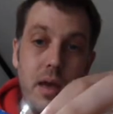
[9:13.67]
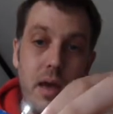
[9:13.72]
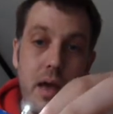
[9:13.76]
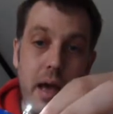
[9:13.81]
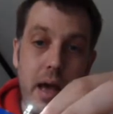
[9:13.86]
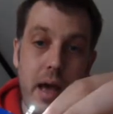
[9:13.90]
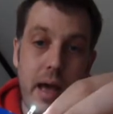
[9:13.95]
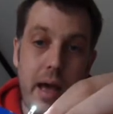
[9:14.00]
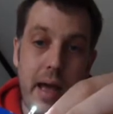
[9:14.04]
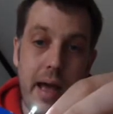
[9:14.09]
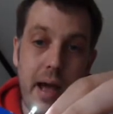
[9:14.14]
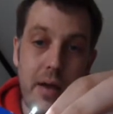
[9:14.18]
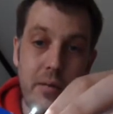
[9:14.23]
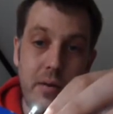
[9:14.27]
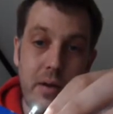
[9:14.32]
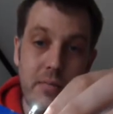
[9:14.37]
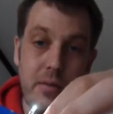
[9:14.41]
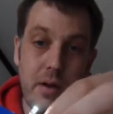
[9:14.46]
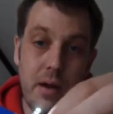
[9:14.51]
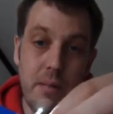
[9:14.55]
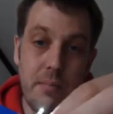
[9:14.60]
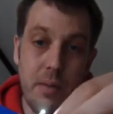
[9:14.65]

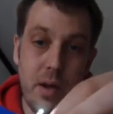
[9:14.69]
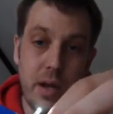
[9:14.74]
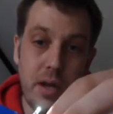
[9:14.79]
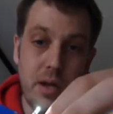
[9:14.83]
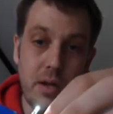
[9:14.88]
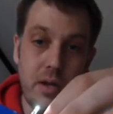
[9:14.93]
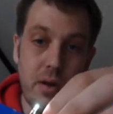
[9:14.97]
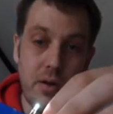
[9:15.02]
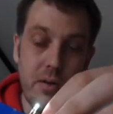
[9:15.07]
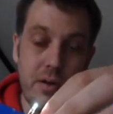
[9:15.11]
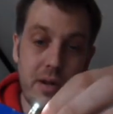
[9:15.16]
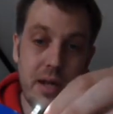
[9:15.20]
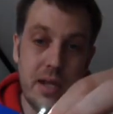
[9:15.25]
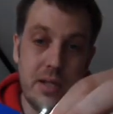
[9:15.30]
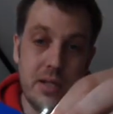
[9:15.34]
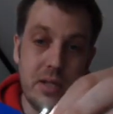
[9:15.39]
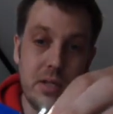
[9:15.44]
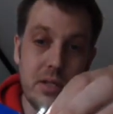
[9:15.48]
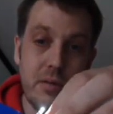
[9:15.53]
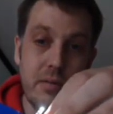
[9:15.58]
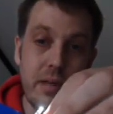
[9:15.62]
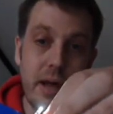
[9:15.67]
However, I might not need
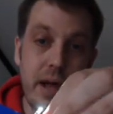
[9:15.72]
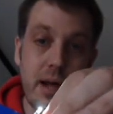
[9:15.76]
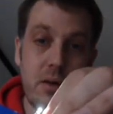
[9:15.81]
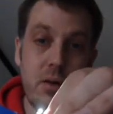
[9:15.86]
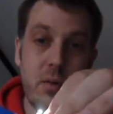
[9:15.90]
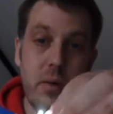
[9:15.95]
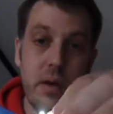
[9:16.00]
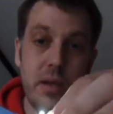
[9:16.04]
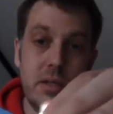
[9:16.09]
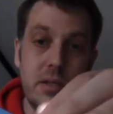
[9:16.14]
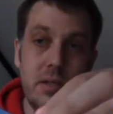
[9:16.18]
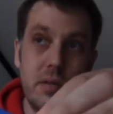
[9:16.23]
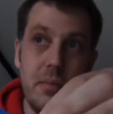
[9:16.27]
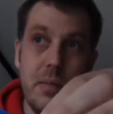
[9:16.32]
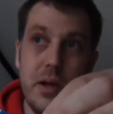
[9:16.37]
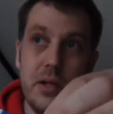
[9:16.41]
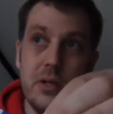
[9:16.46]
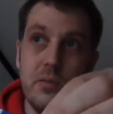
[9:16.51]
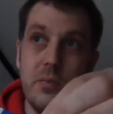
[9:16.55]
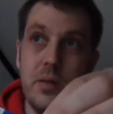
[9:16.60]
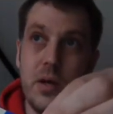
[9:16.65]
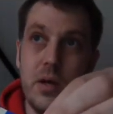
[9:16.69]
to do that quite so
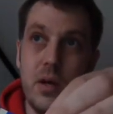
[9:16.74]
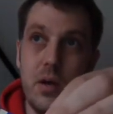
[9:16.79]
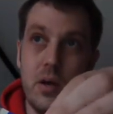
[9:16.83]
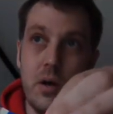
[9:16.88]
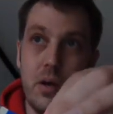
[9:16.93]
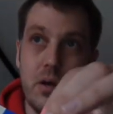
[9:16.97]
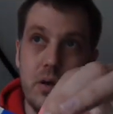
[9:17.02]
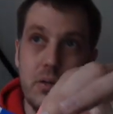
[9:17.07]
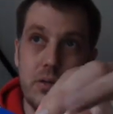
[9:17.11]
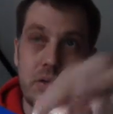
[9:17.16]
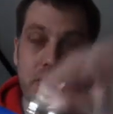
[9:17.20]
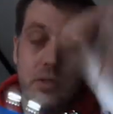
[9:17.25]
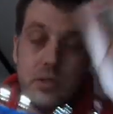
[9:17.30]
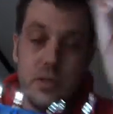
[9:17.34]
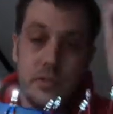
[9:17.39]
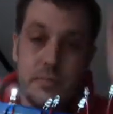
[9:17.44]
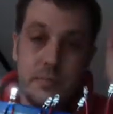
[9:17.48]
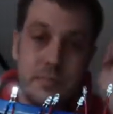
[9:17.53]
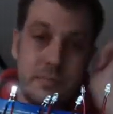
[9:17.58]
much because